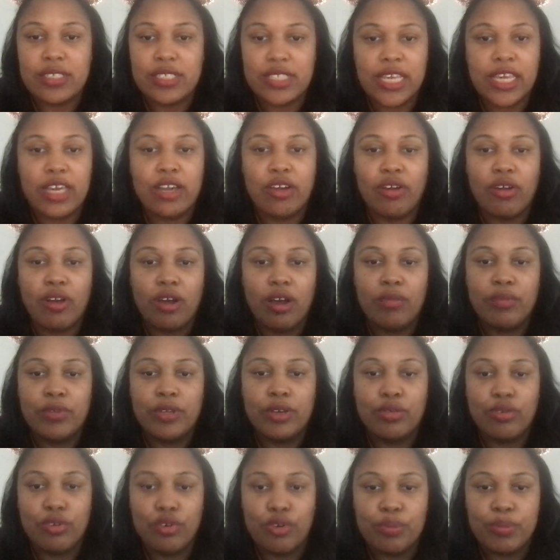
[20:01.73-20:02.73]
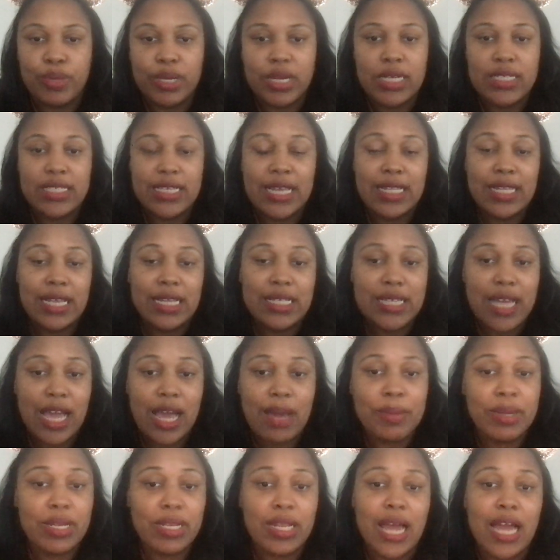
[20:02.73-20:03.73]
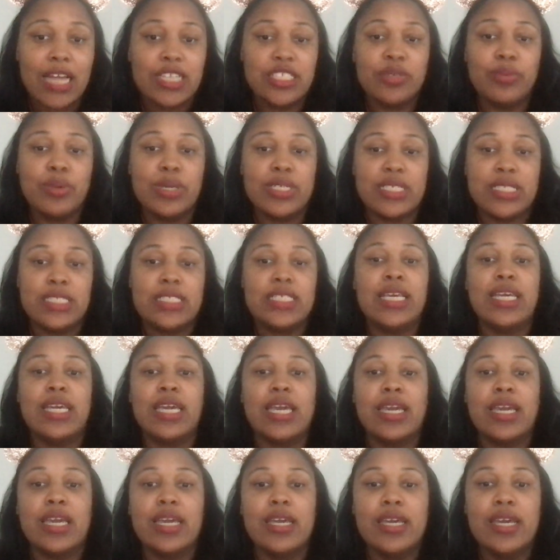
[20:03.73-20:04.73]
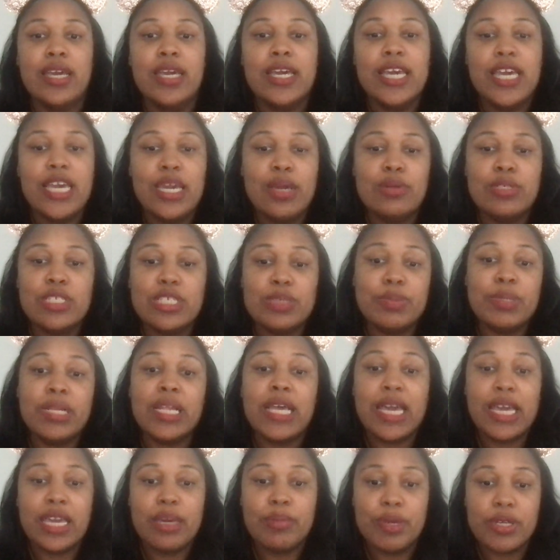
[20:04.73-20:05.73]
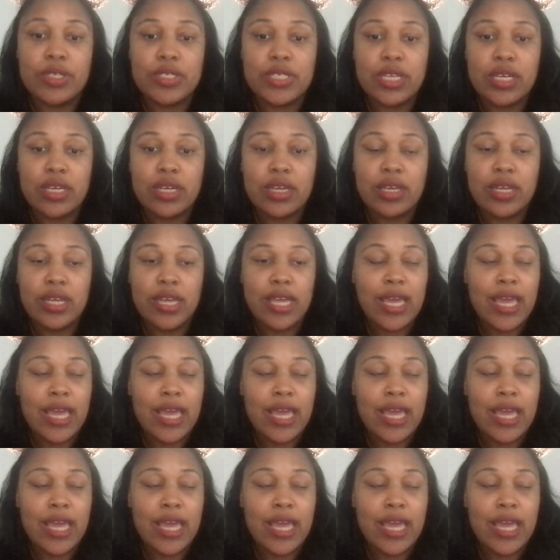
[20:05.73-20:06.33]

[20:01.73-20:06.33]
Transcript: singer of the group, because at that time Elijah wasn't singing, he was just playing music.